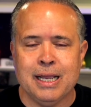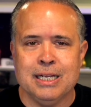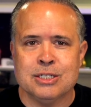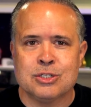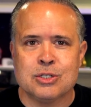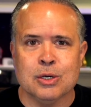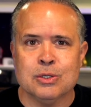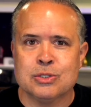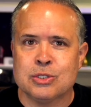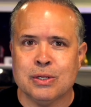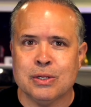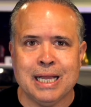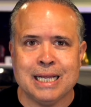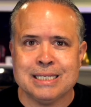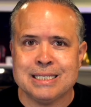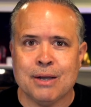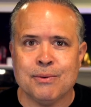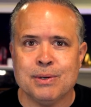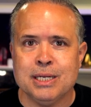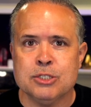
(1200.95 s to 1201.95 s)
And so
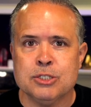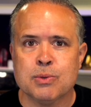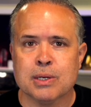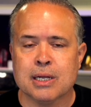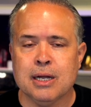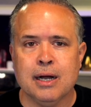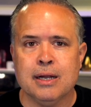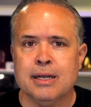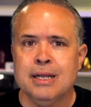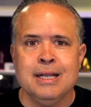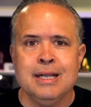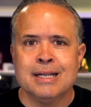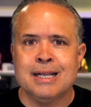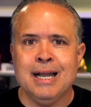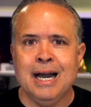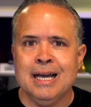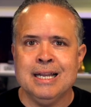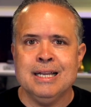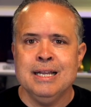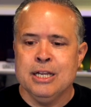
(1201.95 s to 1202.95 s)
that's how it is with God.
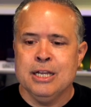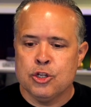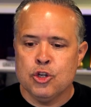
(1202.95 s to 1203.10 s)
God,